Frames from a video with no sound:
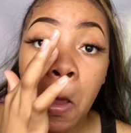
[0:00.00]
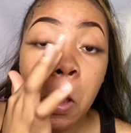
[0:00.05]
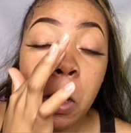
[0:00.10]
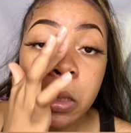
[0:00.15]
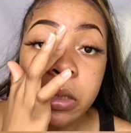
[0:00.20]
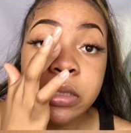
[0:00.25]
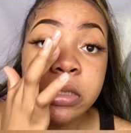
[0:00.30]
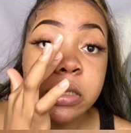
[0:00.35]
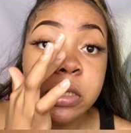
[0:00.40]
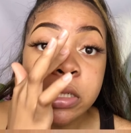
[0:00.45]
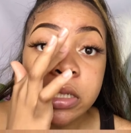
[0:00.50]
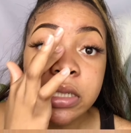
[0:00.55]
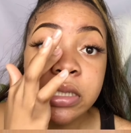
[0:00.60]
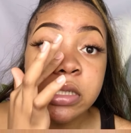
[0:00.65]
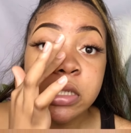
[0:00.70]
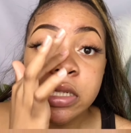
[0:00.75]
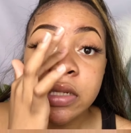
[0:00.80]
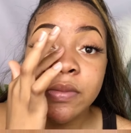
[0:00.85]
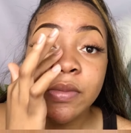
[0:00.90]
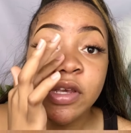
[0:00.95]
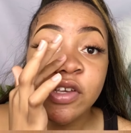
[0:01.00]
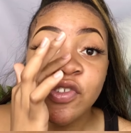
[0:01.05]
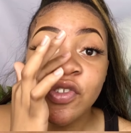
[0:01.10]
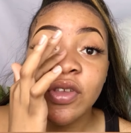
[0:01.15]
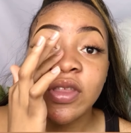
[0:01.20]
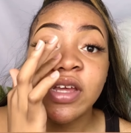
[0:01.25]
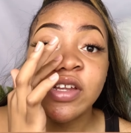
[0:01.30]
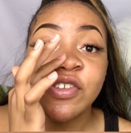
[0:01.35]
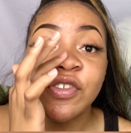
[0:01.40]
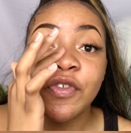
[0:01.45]
So you just need to make sure
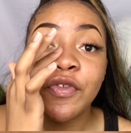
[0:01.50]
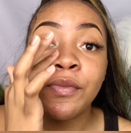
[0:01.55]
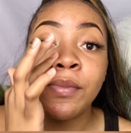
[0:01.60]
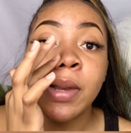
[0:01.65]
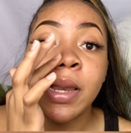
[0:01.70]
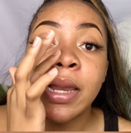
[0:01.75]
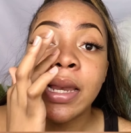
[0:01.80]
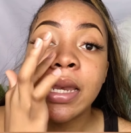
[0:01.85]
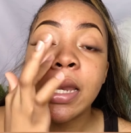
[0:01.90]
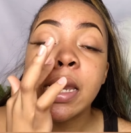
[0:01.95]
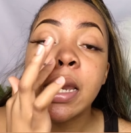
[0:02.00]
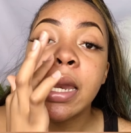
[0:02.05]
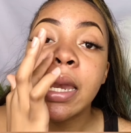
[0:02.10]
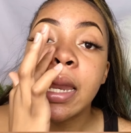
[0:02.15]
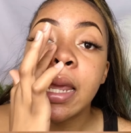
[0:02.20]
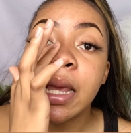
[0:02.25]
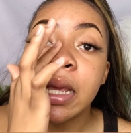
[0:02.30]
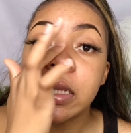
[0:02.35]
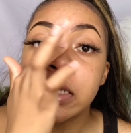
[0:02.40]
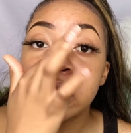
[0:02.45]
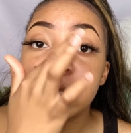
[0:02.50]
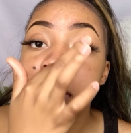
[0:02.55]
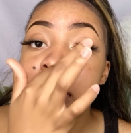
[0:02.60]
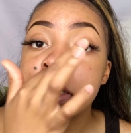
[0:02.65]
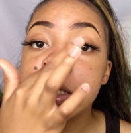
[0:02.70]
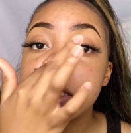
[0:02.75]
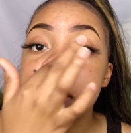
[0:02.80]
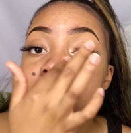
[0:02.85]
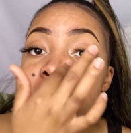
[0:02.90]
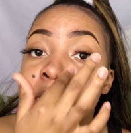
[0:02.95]
that you've blended it
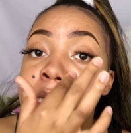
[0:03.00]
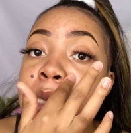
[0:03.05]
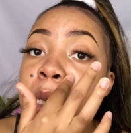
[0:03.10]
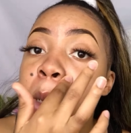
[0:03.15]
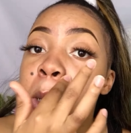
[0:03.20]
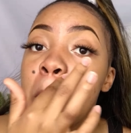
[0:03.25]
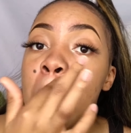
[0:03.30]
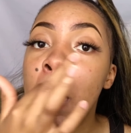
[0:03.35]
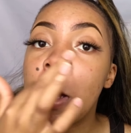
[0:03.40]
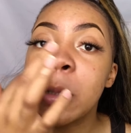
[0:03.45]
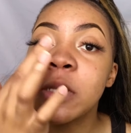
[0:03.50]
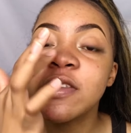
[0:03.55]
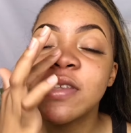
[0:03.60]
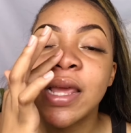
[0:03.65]
into your nose,